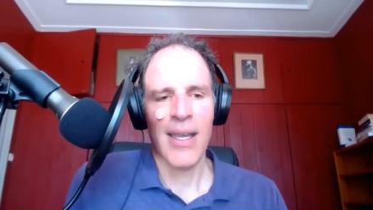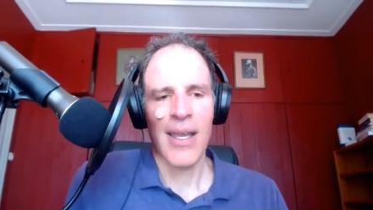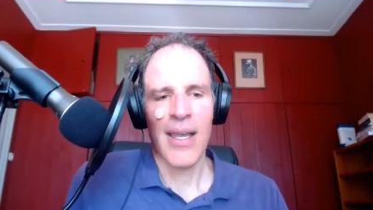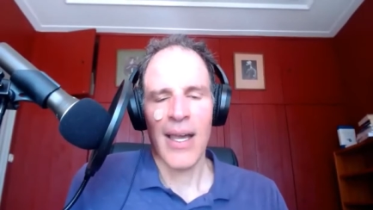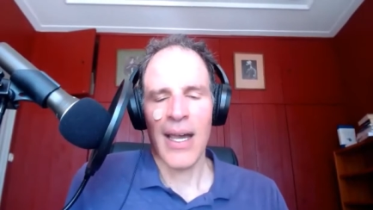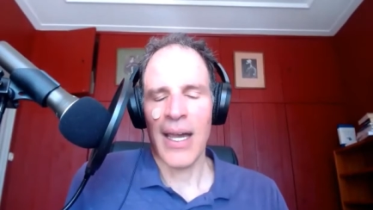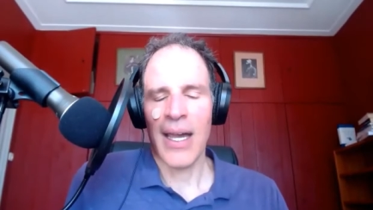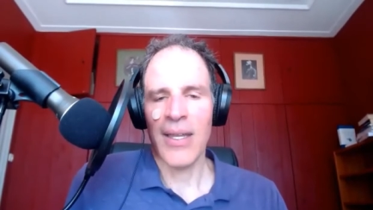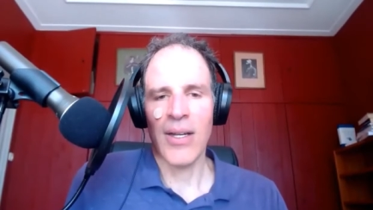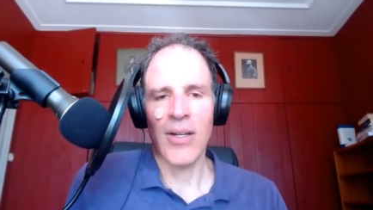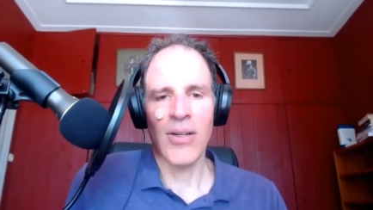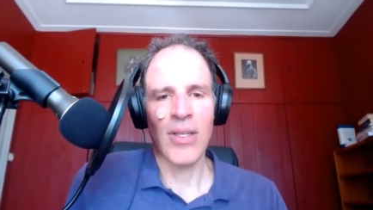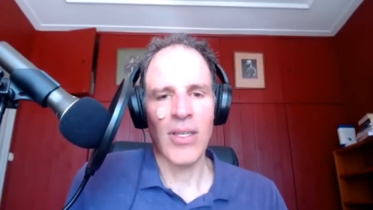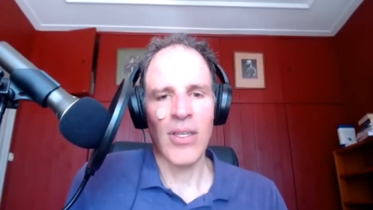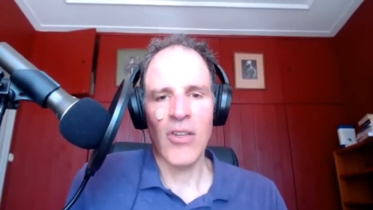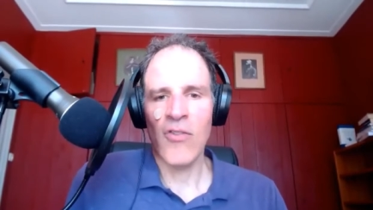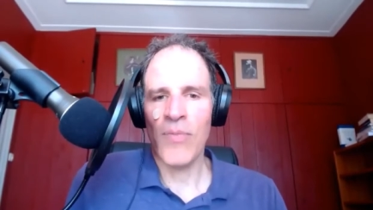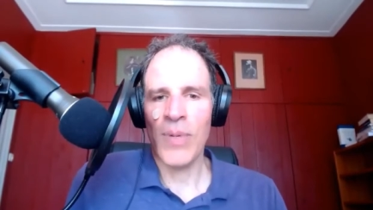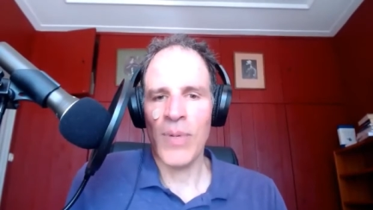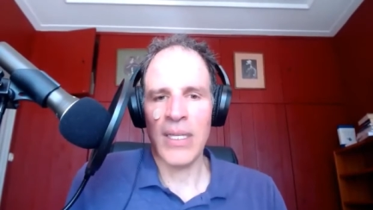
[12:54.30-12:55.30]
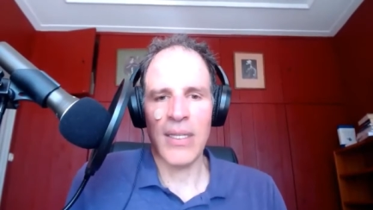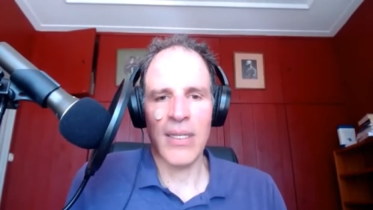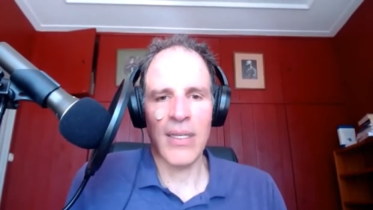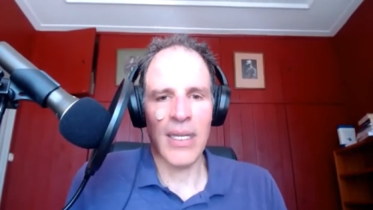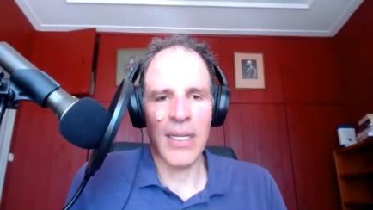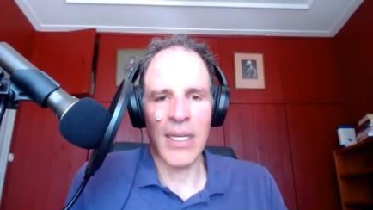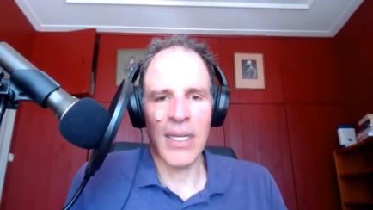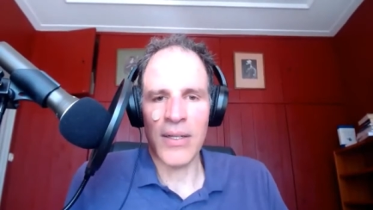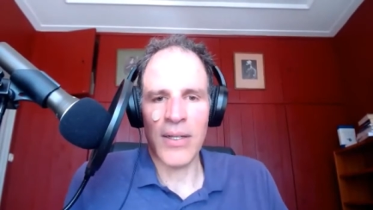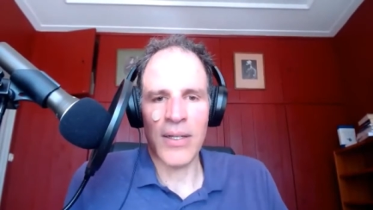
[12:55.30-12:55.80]
I know you've been
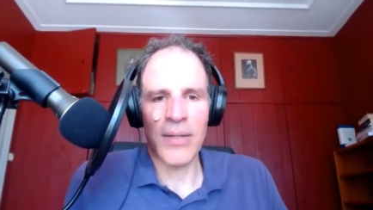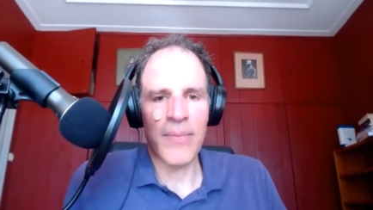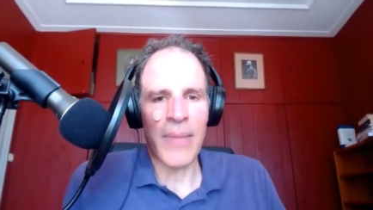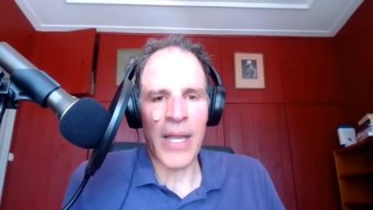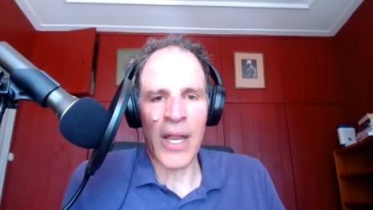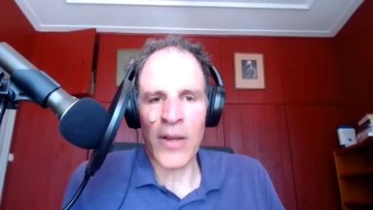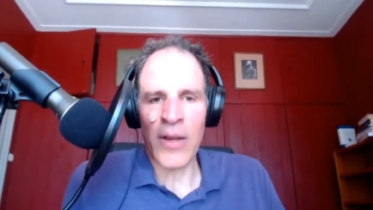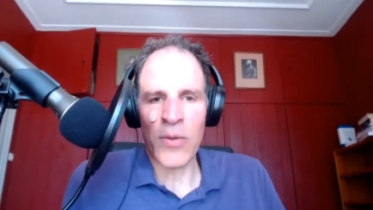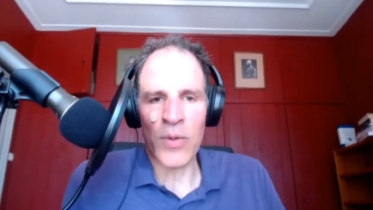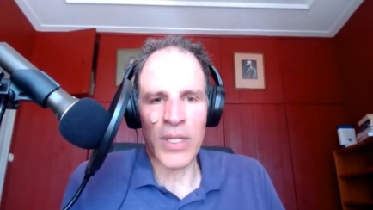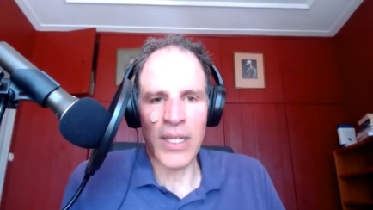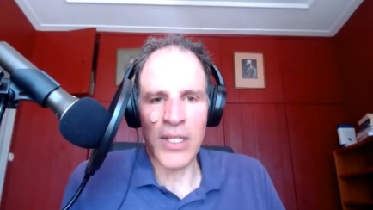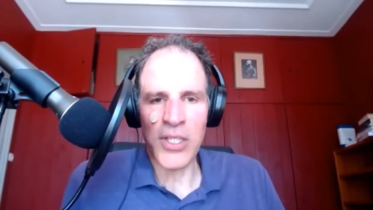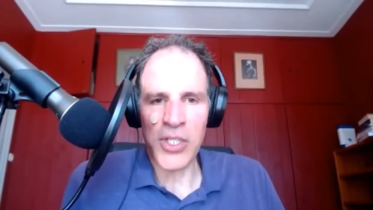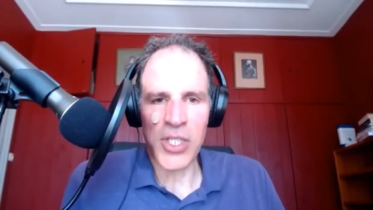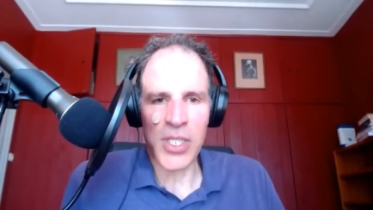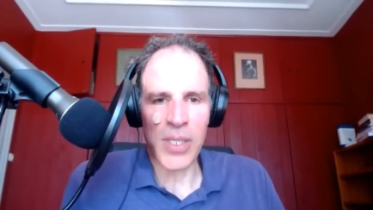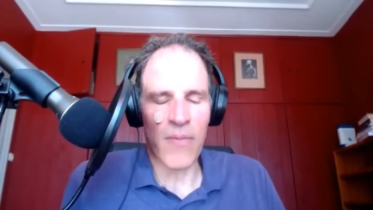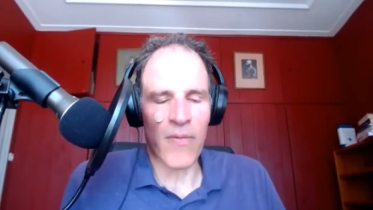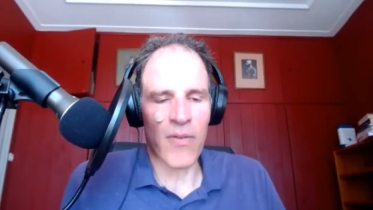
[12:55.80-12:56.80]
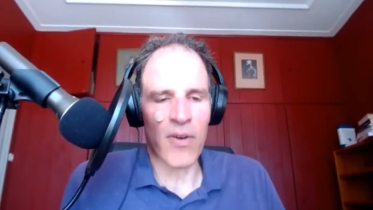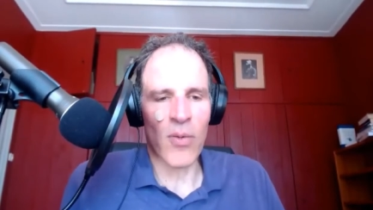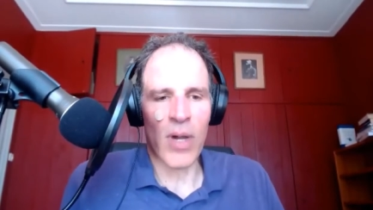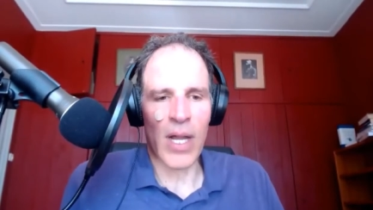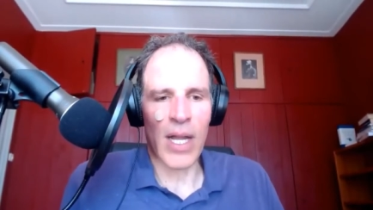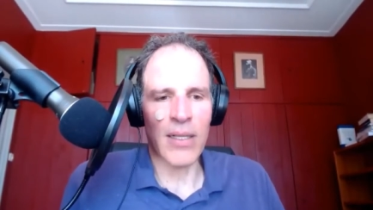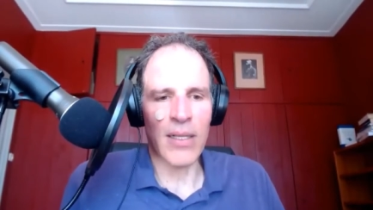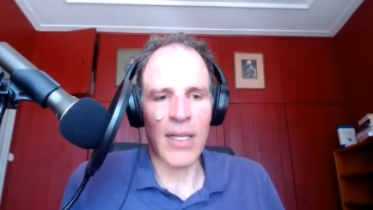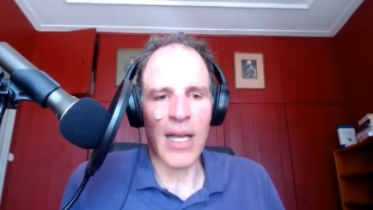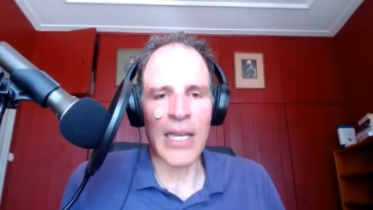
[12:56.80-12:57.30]
in a married relationship for a while.